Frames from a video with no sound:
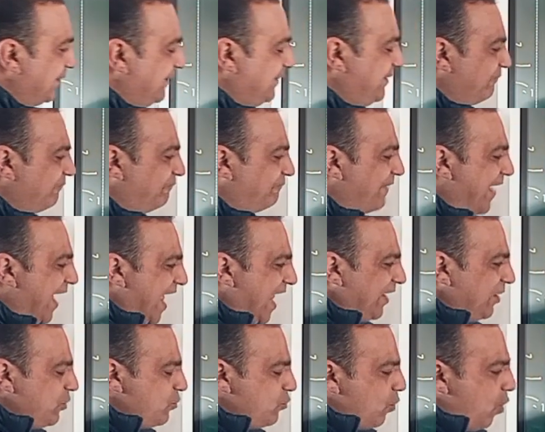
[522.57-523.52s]
the
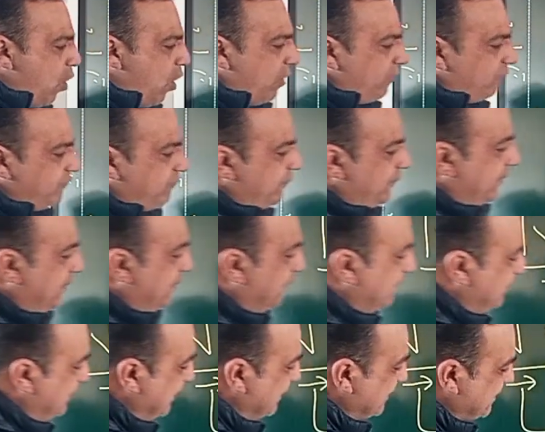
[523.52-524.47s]
value of
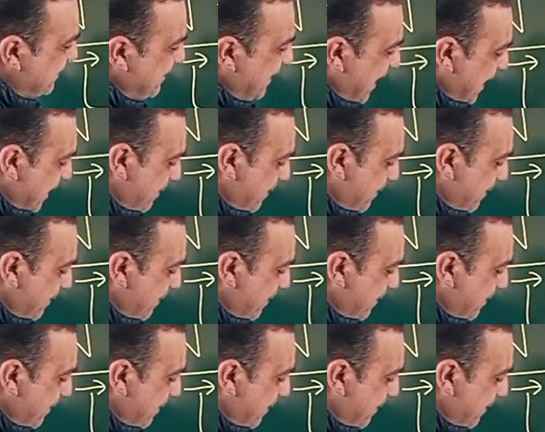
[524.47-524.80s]
this